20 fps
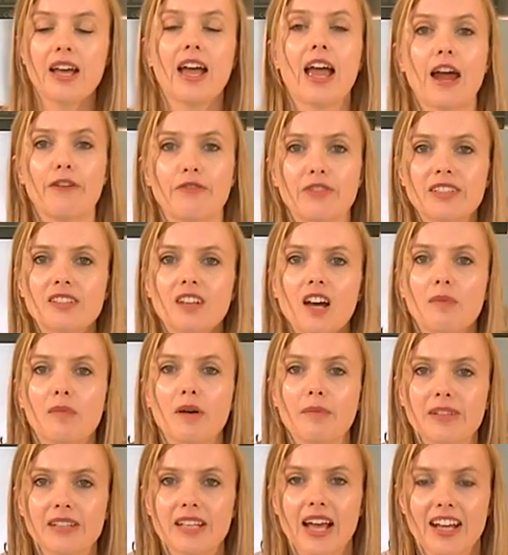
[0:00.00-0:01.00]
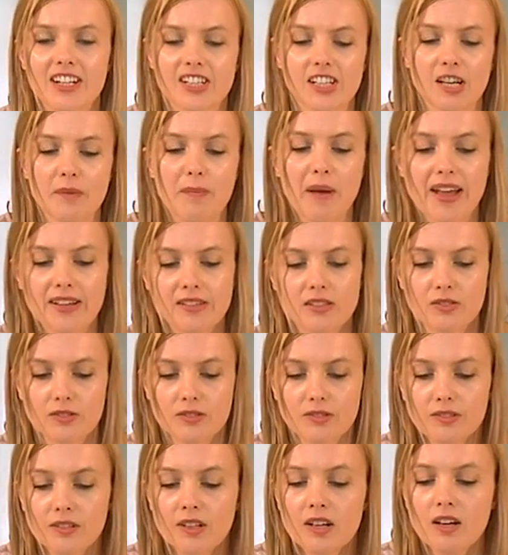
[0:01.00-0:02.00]
Every time I'm attaching a
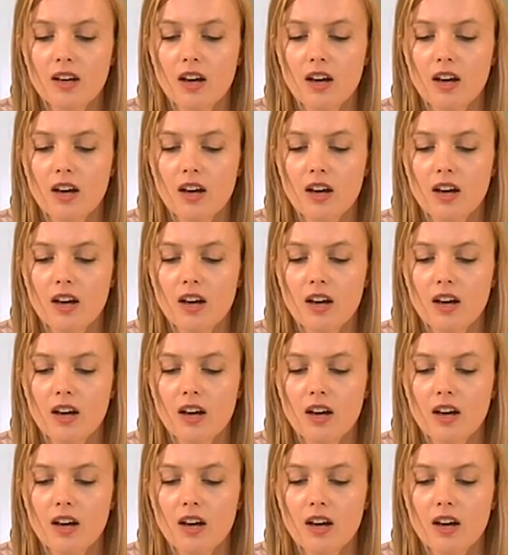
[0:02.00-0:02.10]
petal,